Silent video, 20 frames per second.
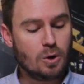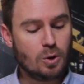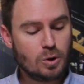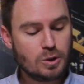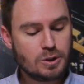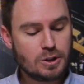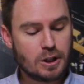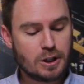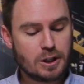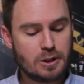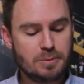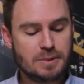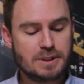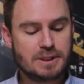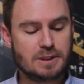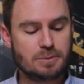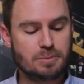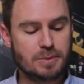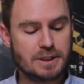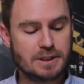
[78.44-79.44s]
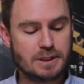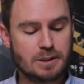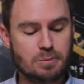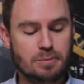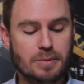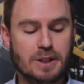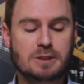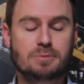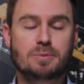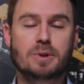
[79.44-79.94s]
All documents submitted
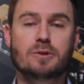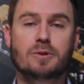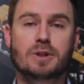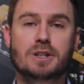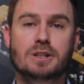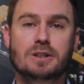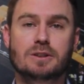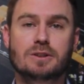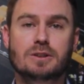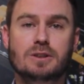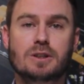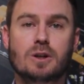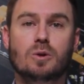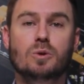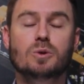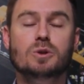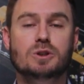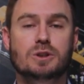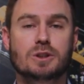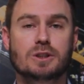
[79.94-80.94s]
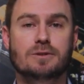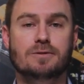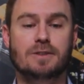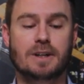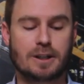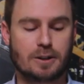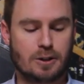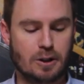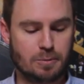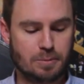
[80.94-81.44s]
must be original or
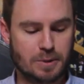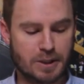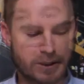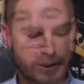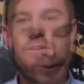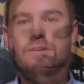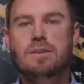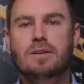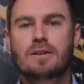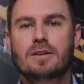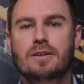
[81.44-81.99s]
certified copies.